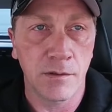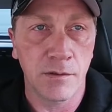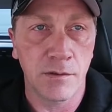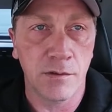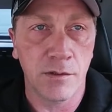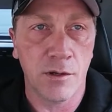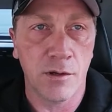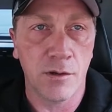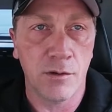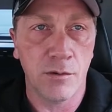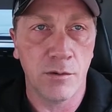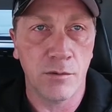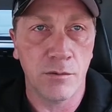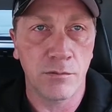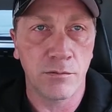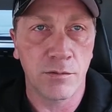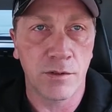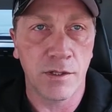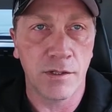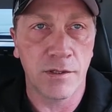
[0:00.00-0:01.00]
so
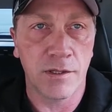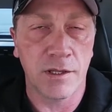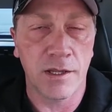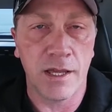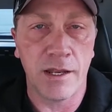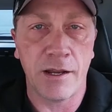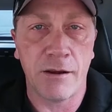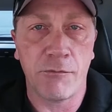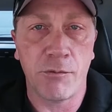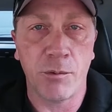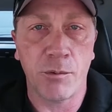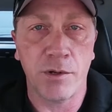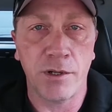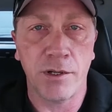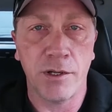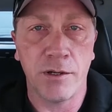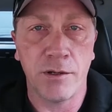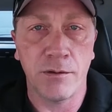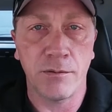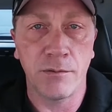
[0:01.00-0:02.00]
just to let everyone
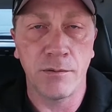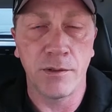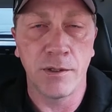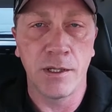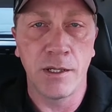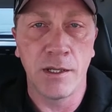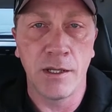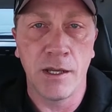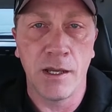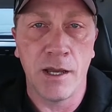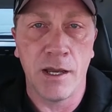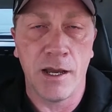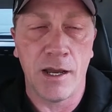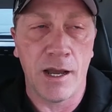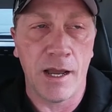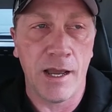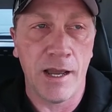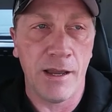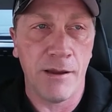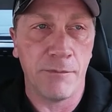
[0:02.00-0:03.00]
know,
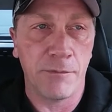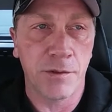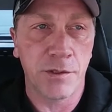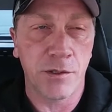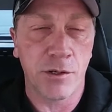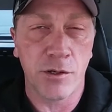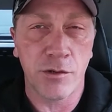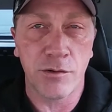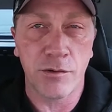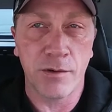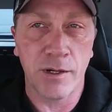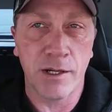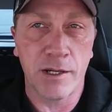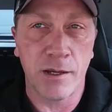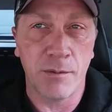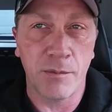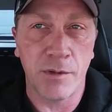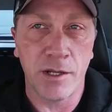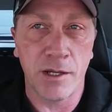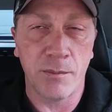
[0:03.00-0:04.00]
I have surgery
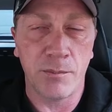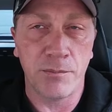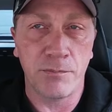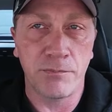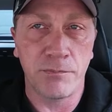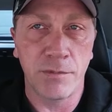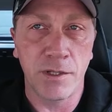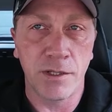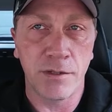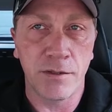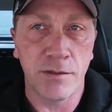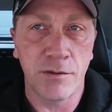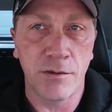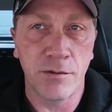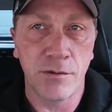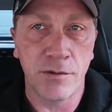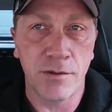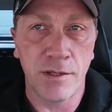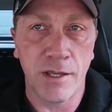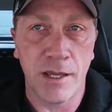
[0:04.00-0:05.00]
coming up this
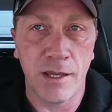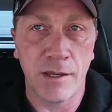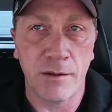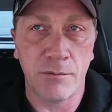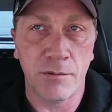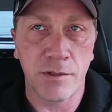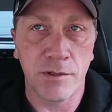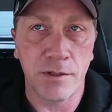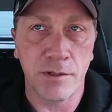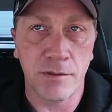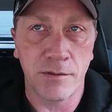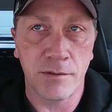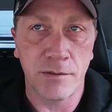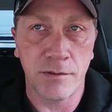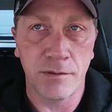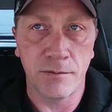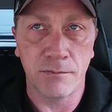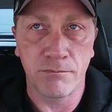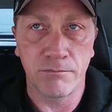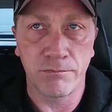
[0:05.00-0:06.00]
Tuesday, which
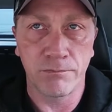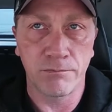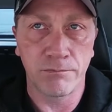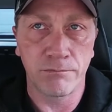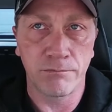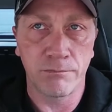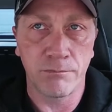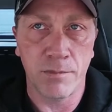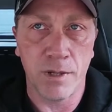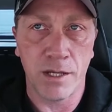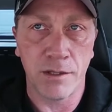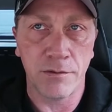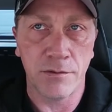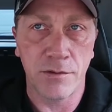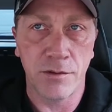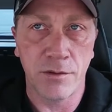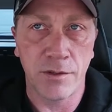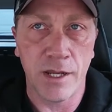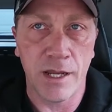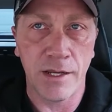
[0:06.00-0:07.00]
is about
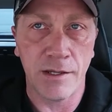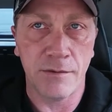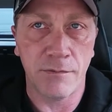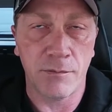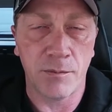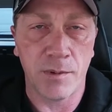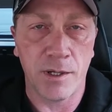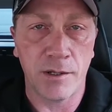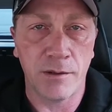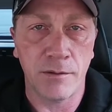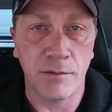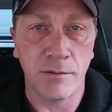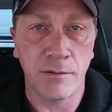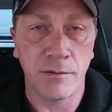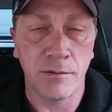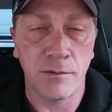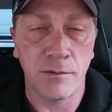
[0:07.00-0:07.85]
2 days from now.